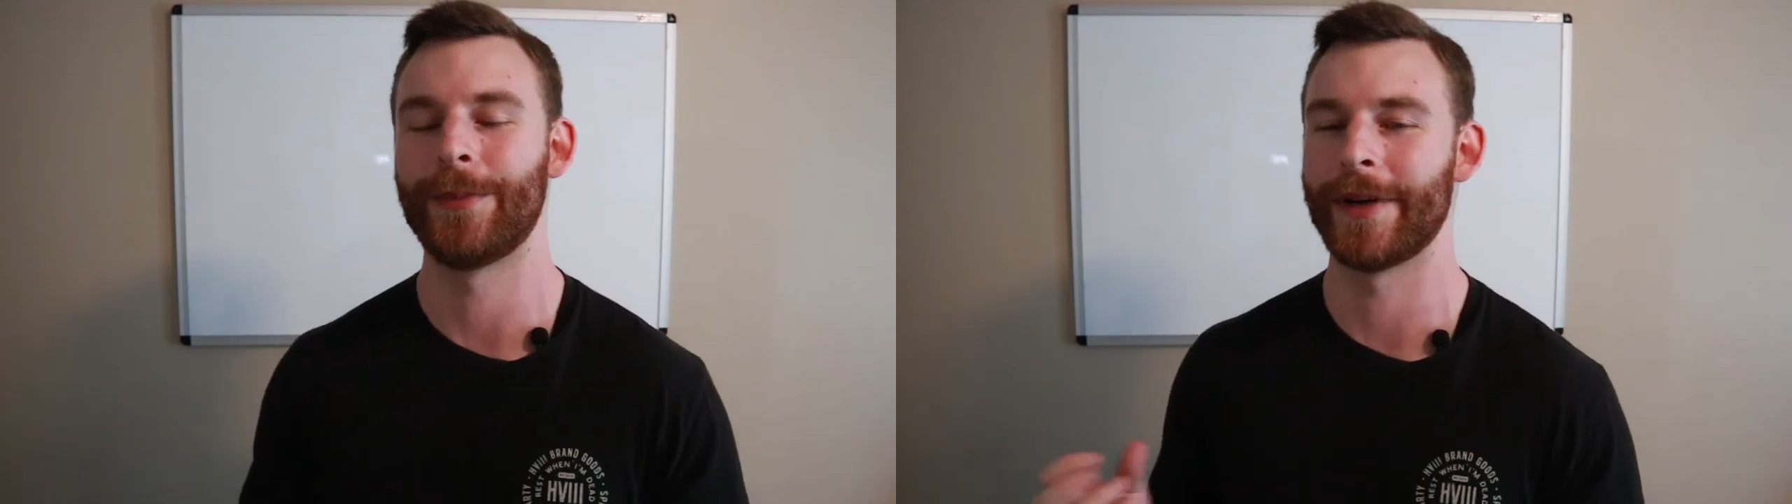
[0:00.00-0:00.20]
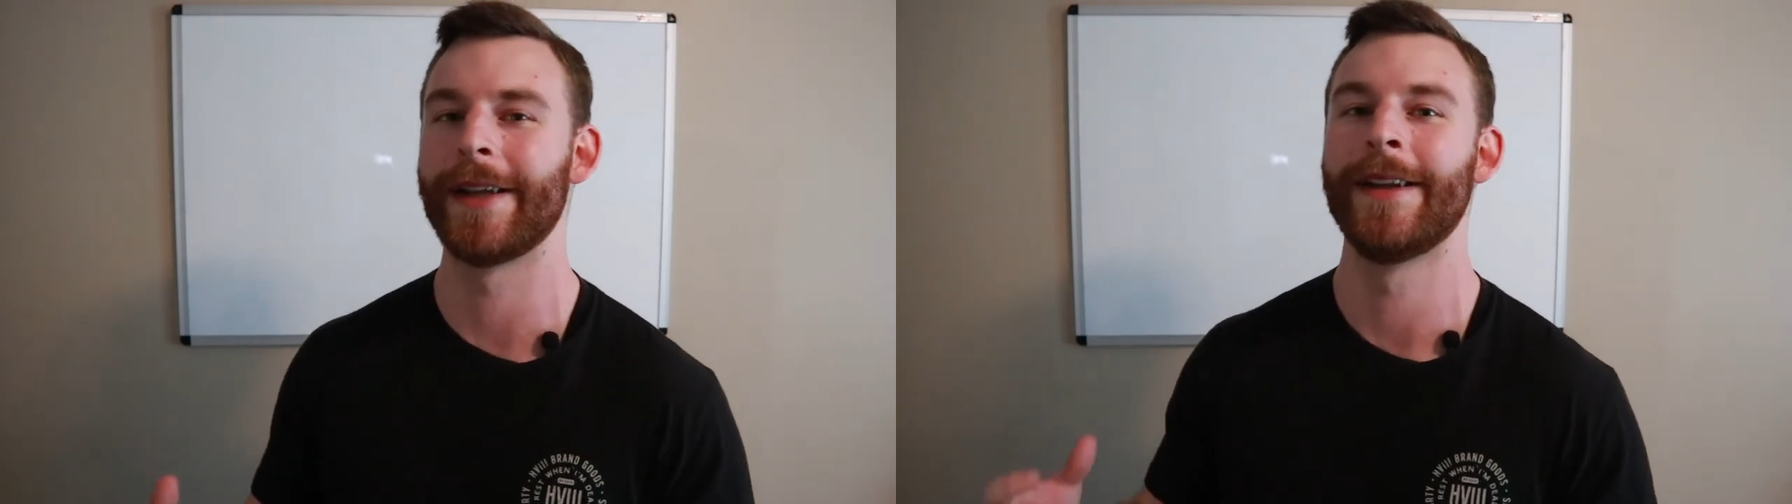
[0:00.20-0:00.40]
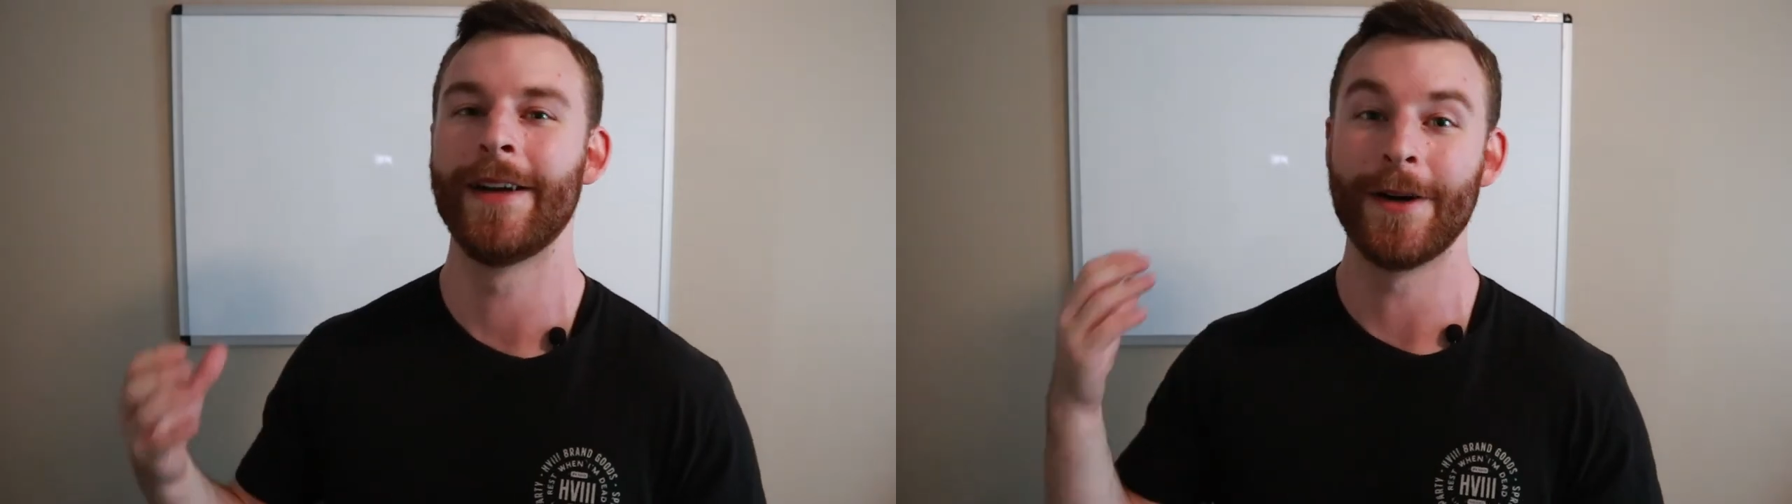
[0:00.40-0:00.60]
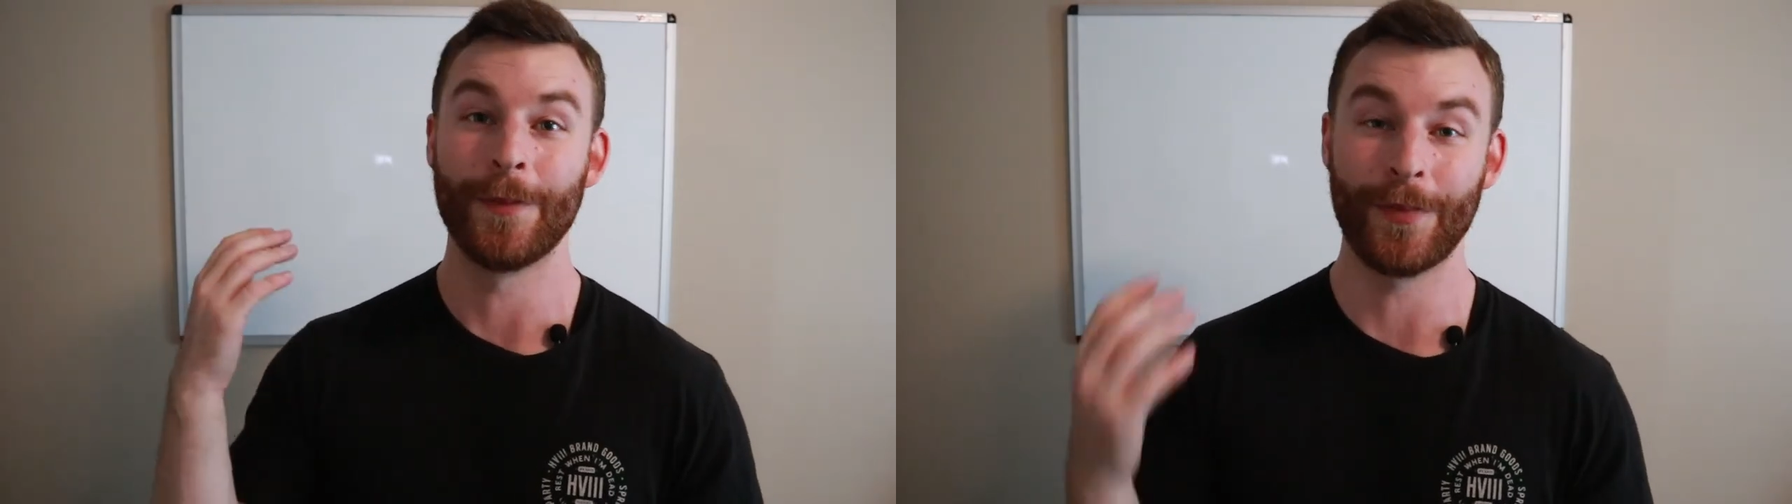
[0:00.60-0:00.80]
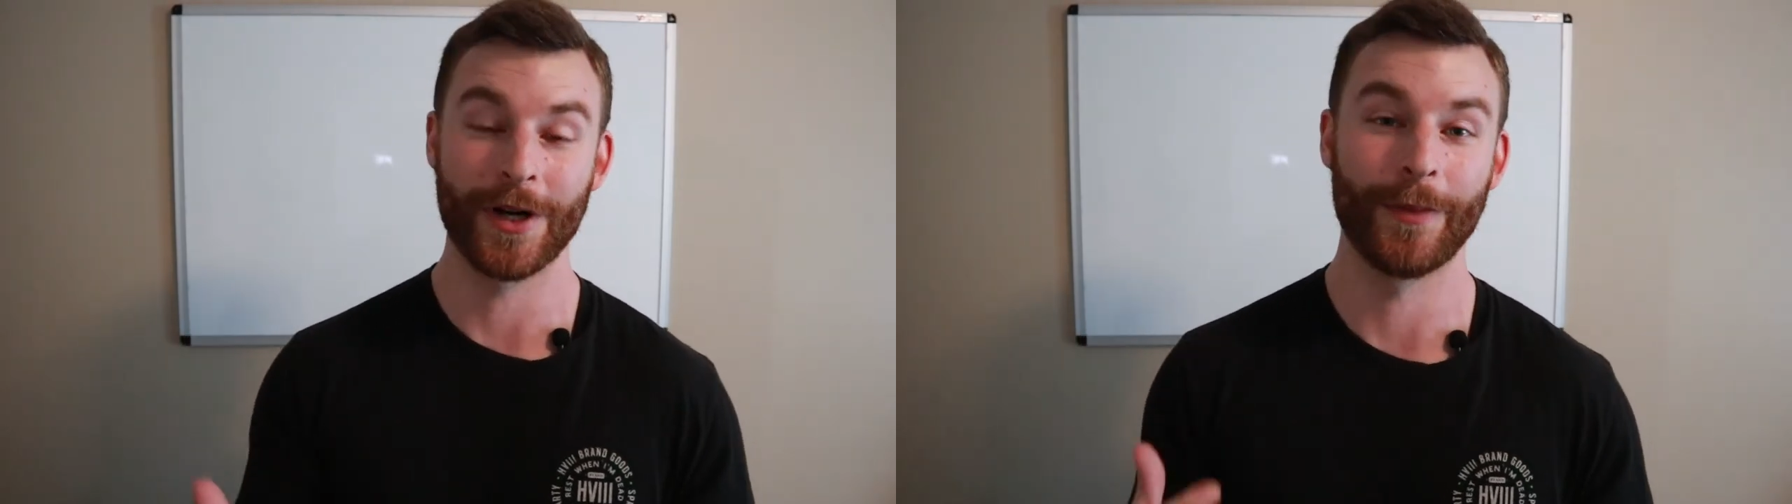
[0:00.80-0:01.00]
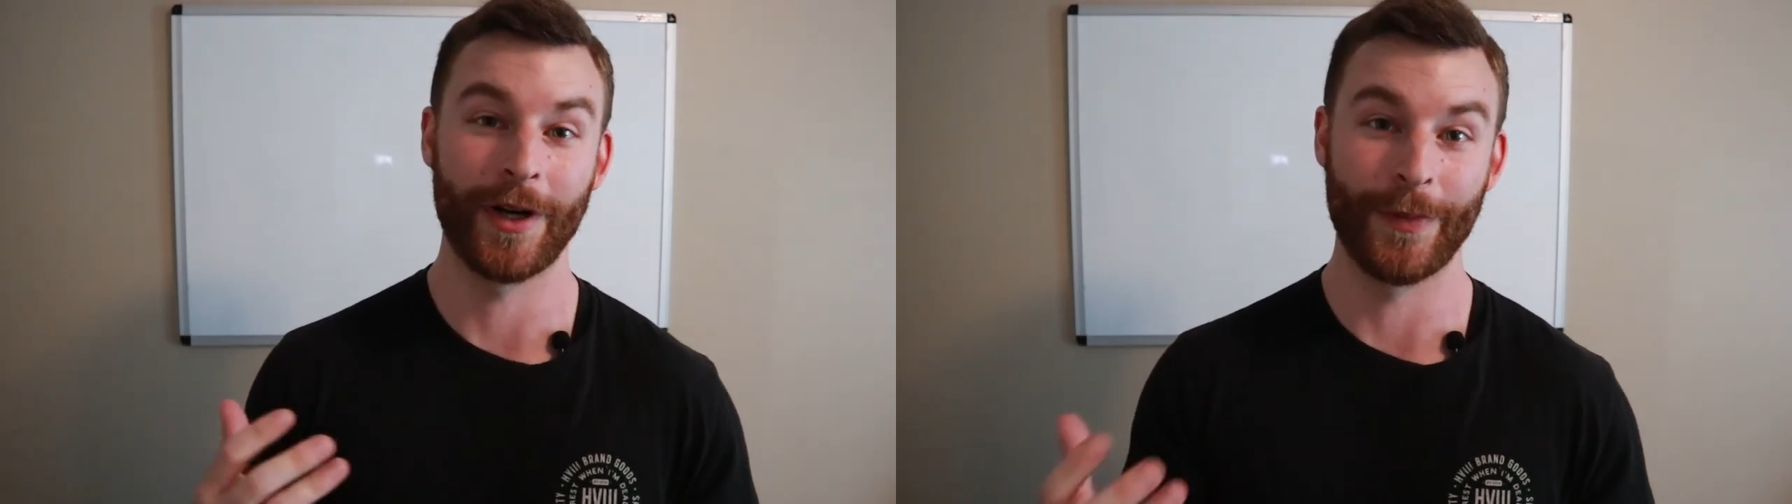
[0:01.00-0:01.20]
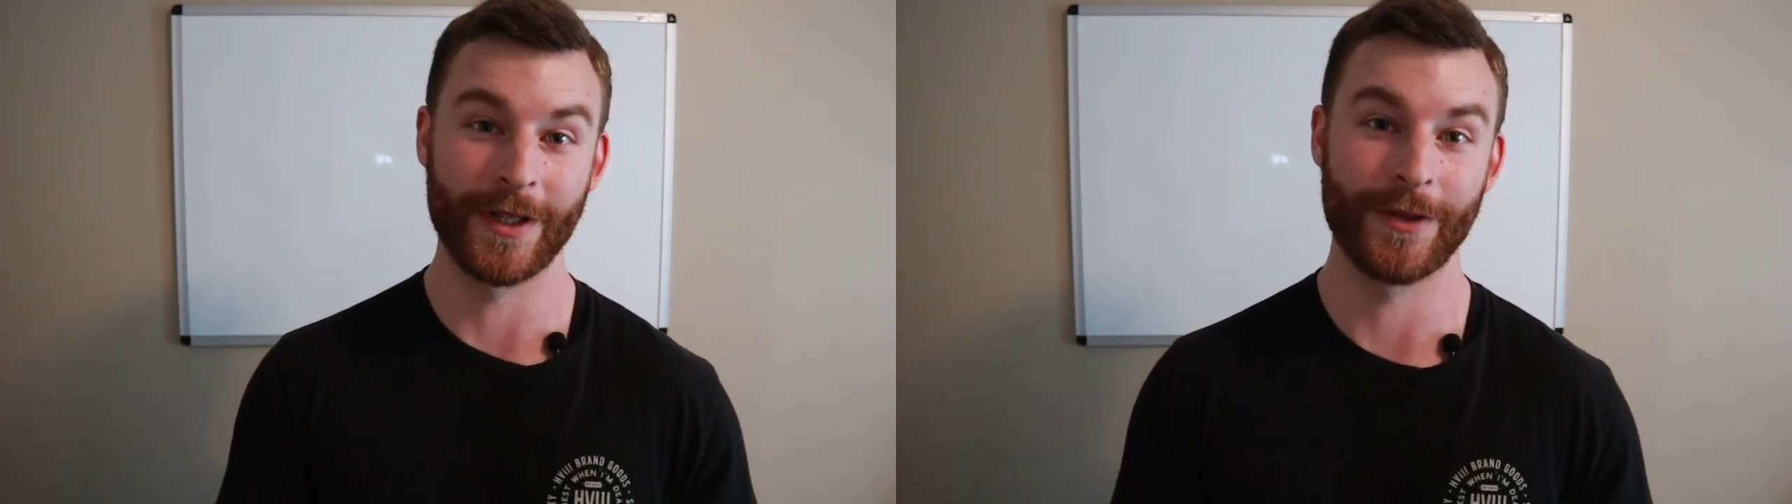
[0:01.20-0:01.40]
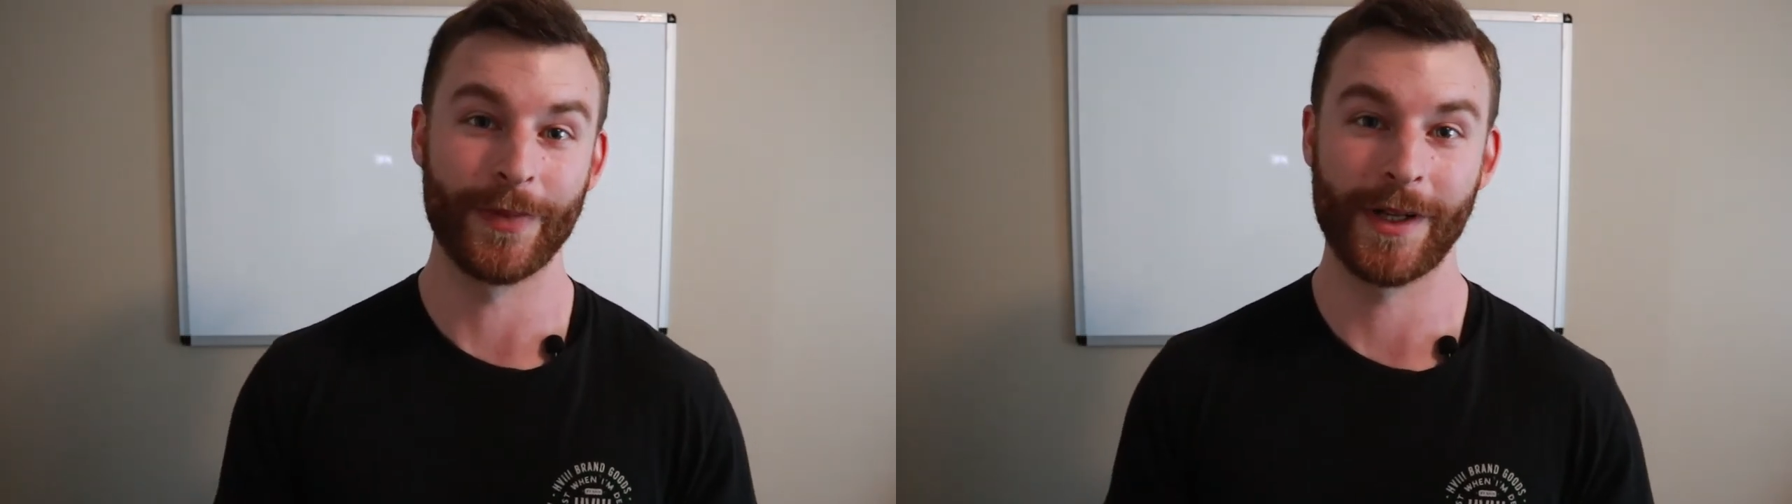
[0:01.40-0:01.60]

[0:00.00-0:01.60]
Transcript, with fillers: but barbell bench